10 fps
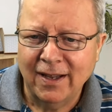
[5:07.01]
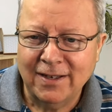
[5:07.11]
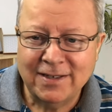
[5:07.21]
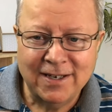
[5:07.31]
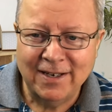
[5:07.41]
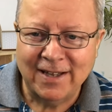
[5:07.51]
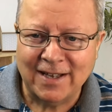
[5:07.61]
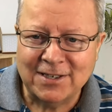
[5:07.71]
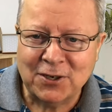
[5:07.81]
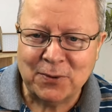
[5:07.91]
See,
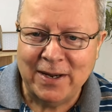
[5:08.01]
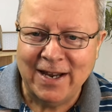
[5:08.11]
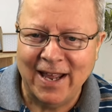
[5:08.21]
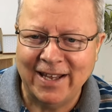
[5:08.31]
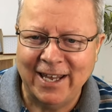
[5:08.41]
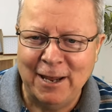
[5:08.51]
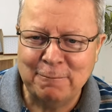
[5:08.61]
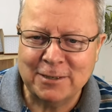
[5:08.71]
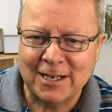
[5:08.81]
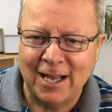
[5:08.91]
that screen
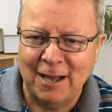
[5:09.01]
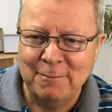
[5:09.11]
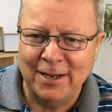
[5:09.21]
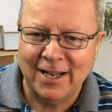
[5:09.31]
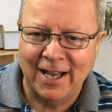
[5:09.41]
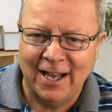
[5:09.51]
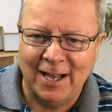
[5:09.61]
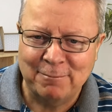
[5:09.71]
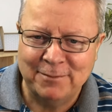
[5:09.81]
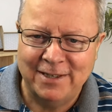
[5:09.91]
keeps coming
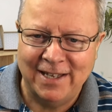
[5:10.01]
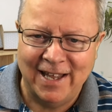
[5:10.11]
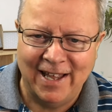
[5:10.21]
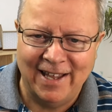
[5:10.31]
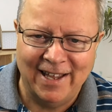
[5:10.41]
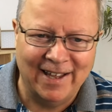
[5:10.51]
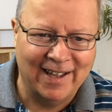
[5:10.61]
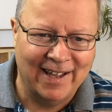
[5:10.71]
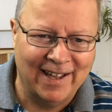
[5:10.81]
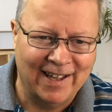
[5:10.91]
up there.
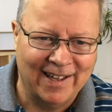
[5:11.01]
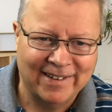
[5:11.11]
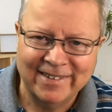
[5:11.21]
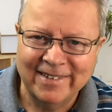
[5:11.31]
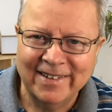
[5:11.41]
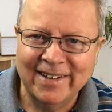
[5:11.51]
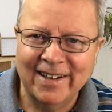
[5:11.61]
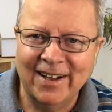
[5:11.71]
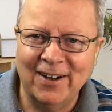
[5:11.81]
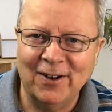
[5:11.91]

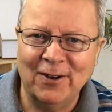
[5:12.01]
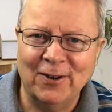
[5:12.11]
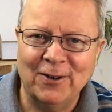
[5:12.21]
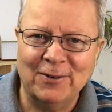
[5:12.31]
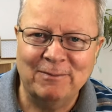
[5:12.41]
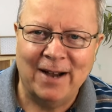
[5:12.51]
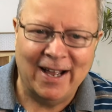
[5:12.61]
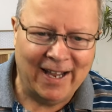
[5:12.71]
Oh, my.